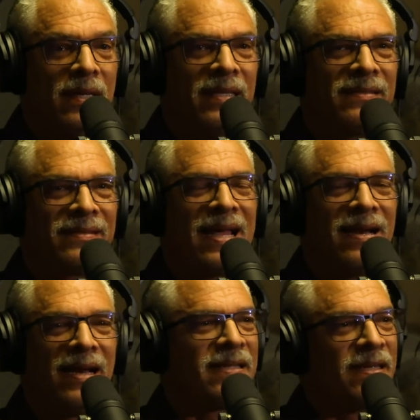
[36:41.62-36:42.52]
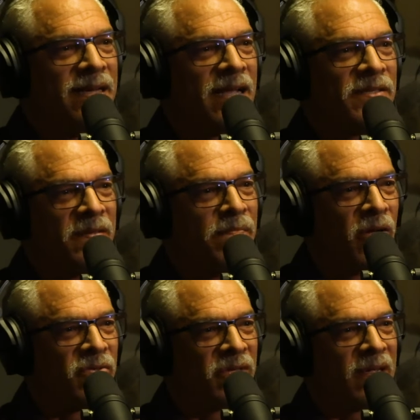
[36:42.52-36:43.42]
it's kind of like the nuts and
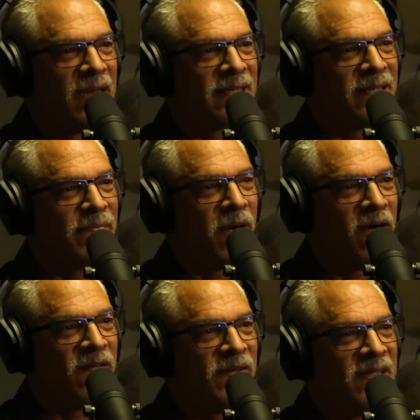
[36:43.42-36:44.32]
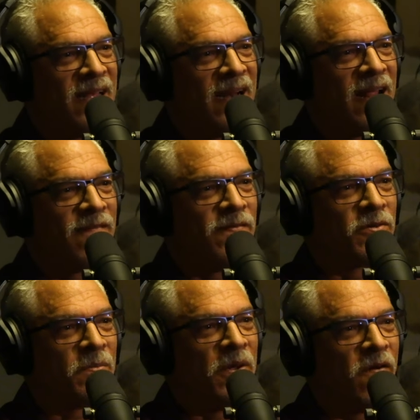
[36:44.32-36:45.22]
bolts of collecting part of it that a lot of
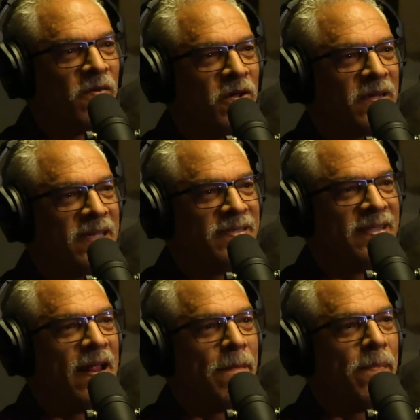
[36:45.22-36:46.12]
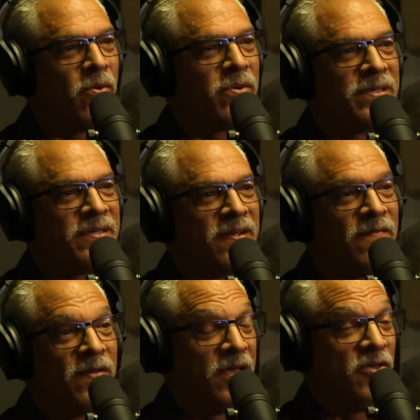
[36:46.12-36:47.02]
folks may overlook is that importance
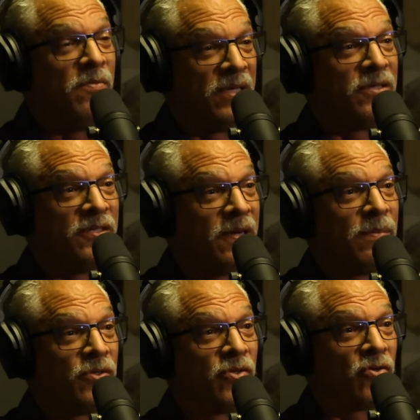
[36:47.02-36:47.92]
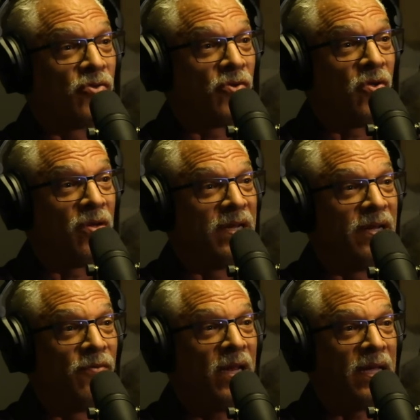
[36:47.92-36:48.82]
of, you mentioned temperature control,
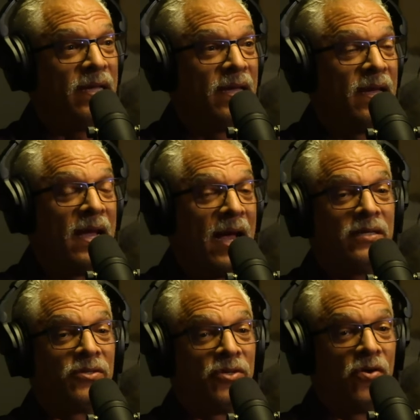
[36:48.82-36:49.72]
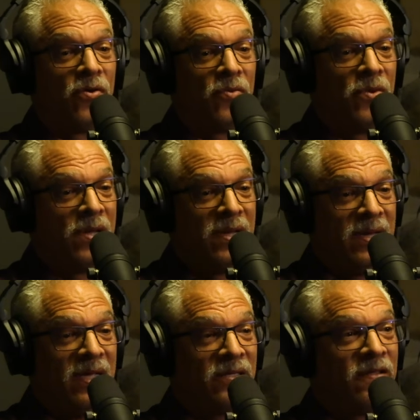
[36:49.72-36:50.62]
and yes. Really, I just know
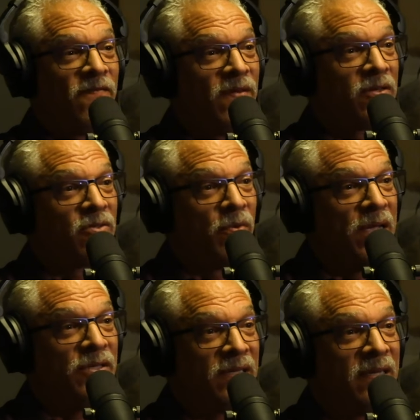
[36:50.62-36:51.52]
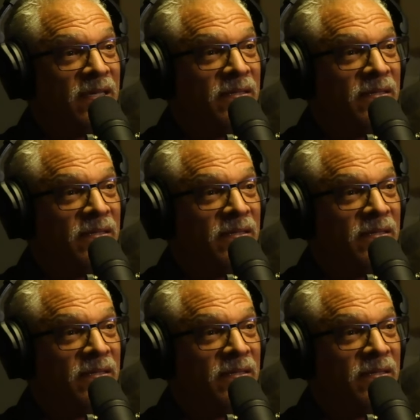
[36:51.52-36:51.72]
it's the fluctuation